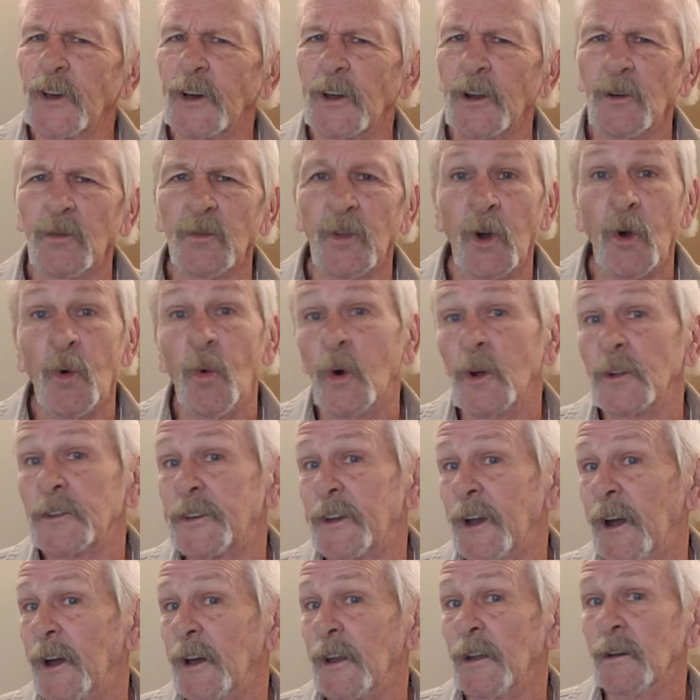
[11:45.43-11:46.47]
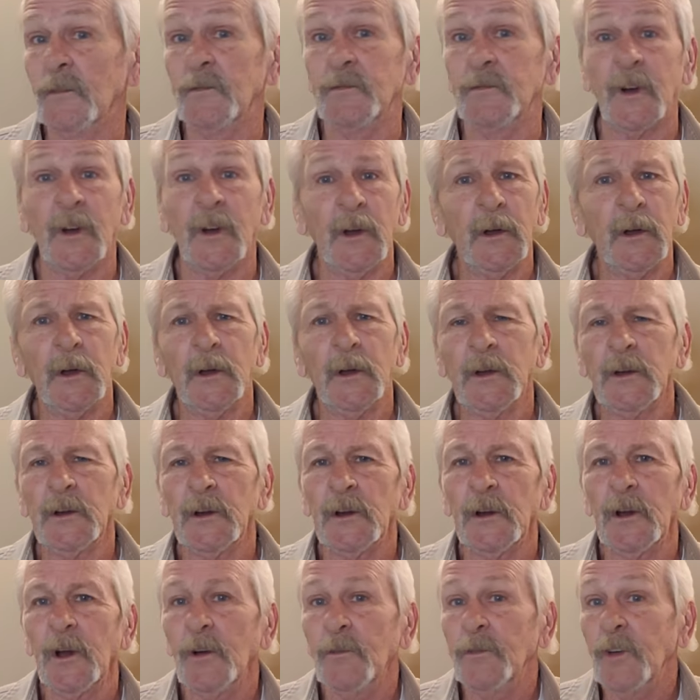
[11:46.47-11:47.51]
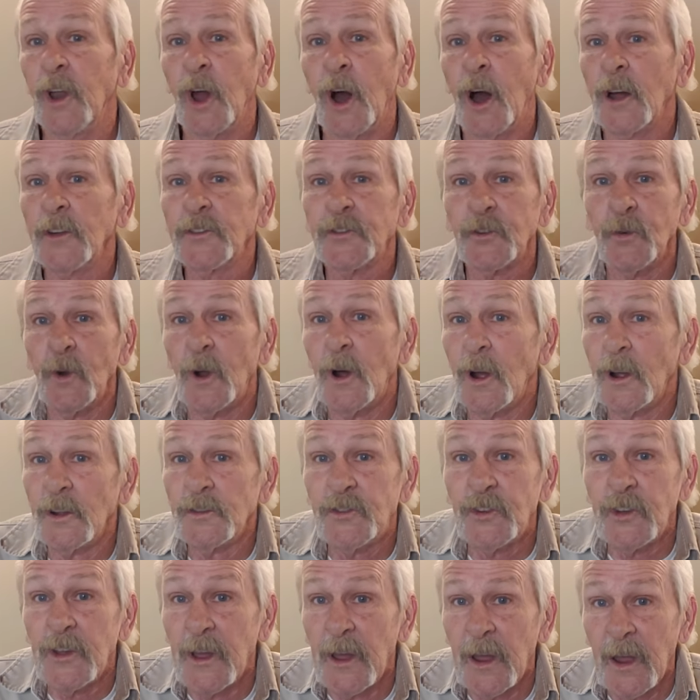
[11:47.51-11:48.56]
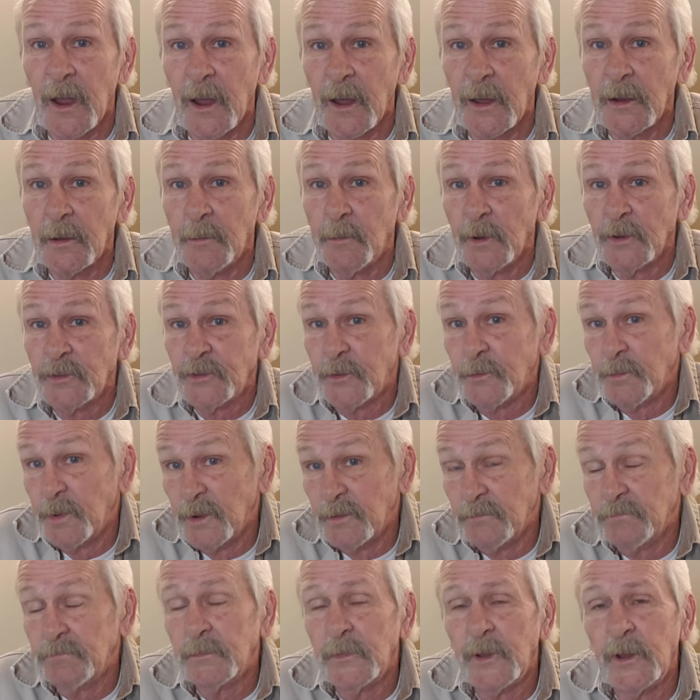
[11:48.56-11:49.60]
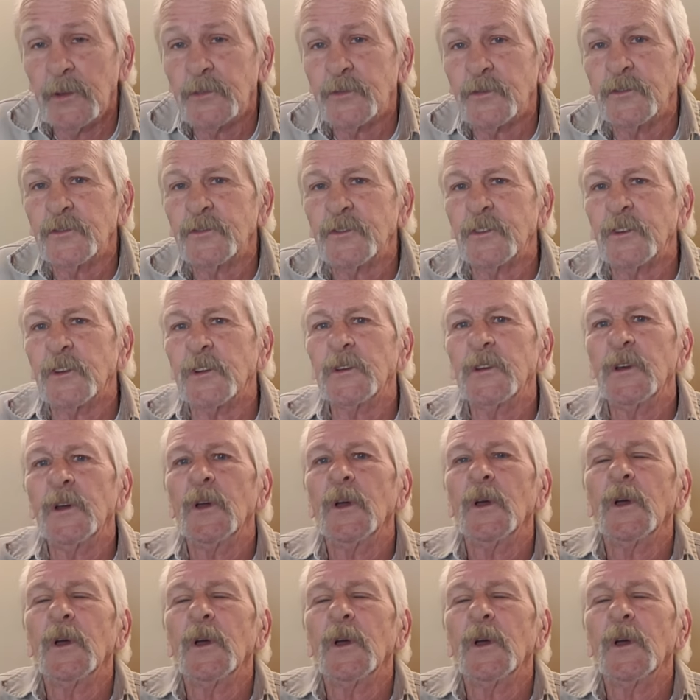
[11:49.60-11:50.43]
I don't know what kind of, of an entourage he had. It must have been interesting.